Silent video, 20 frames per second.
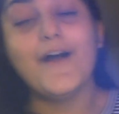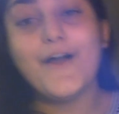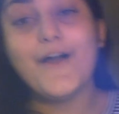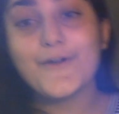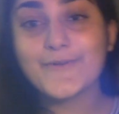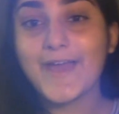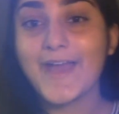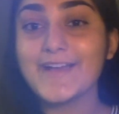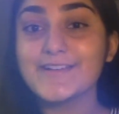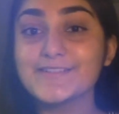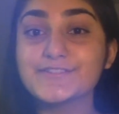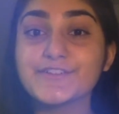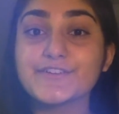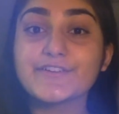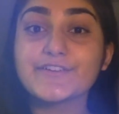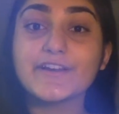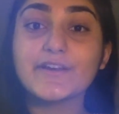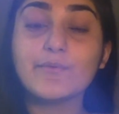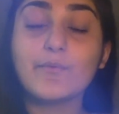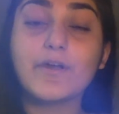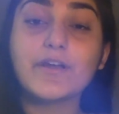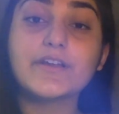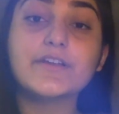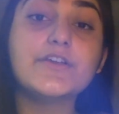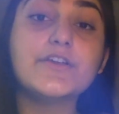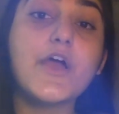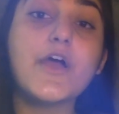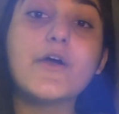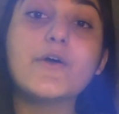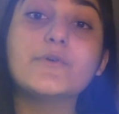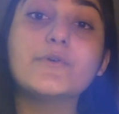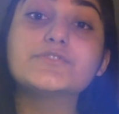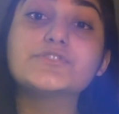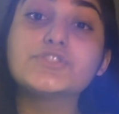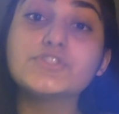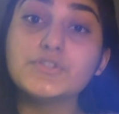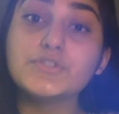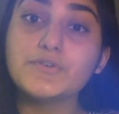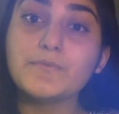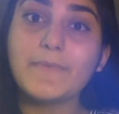Okay, so you're going to want to know
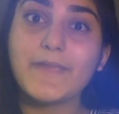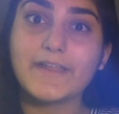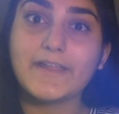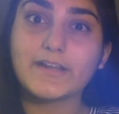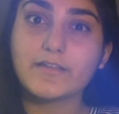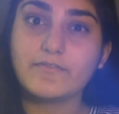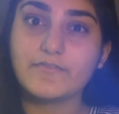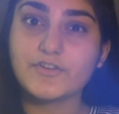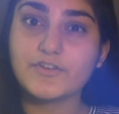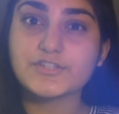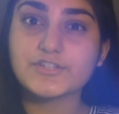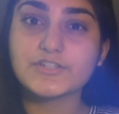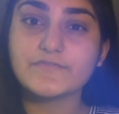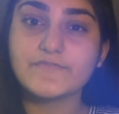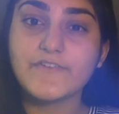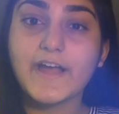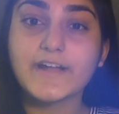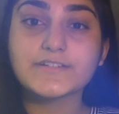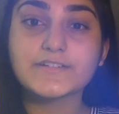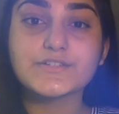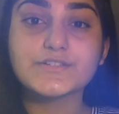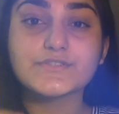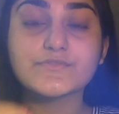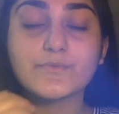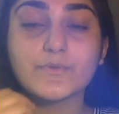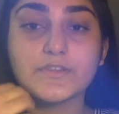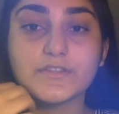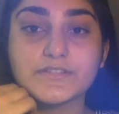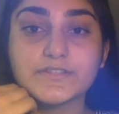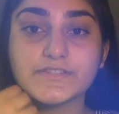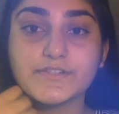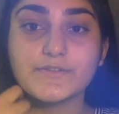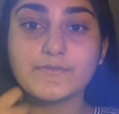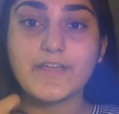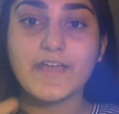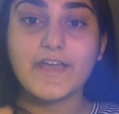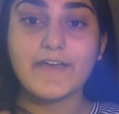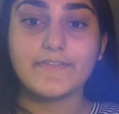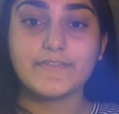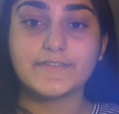2 main conversion factors for this
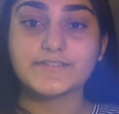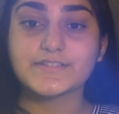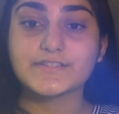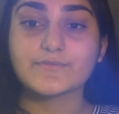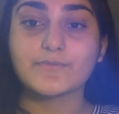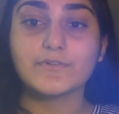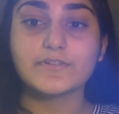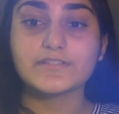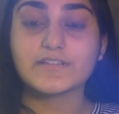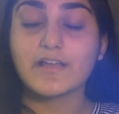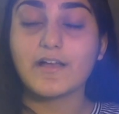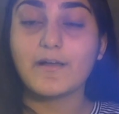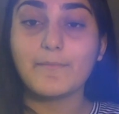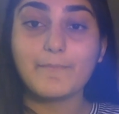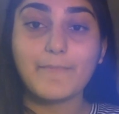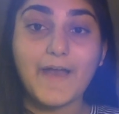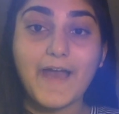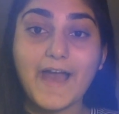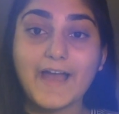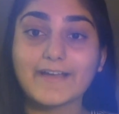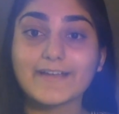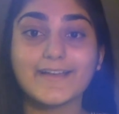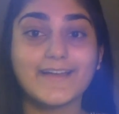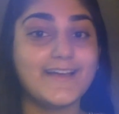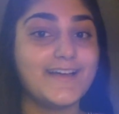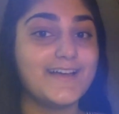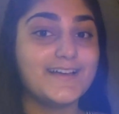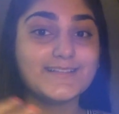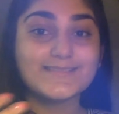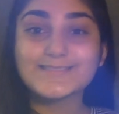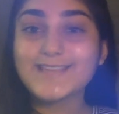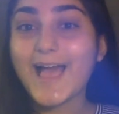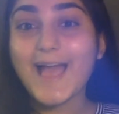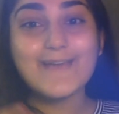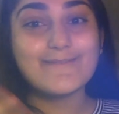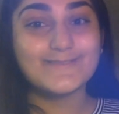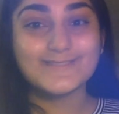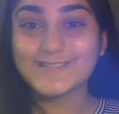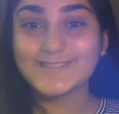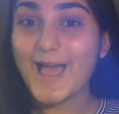unit, and this is going to come back
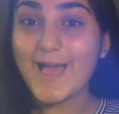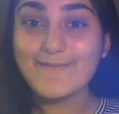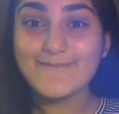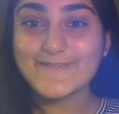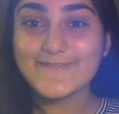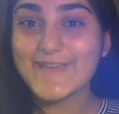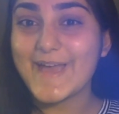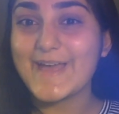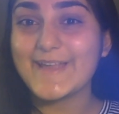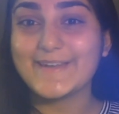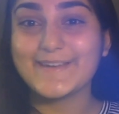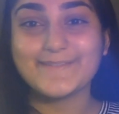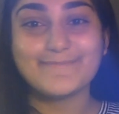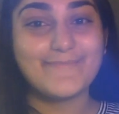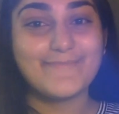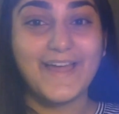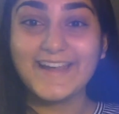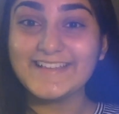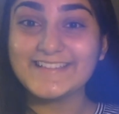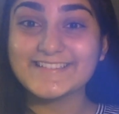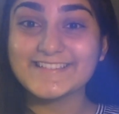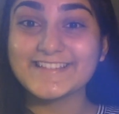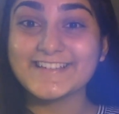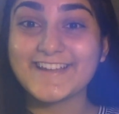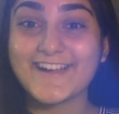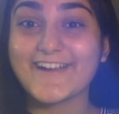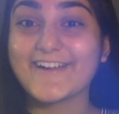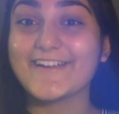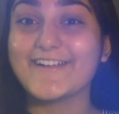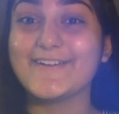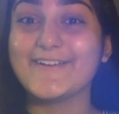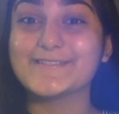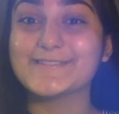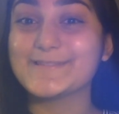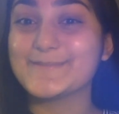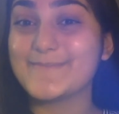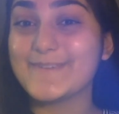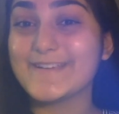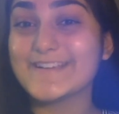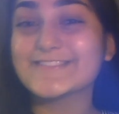time and time again in many scenarios,
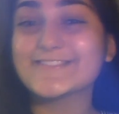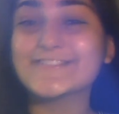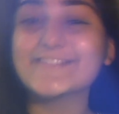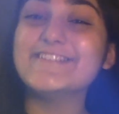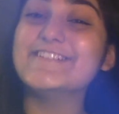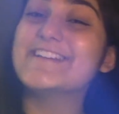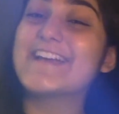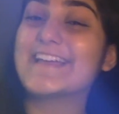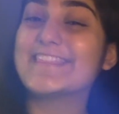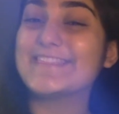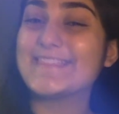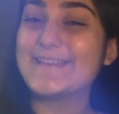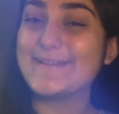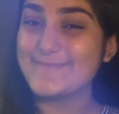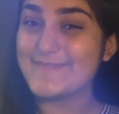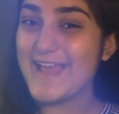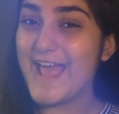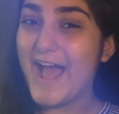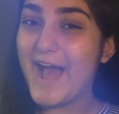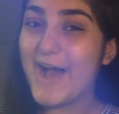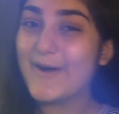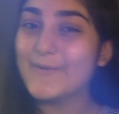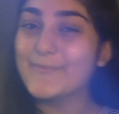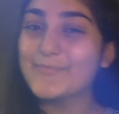so make sure you get them now.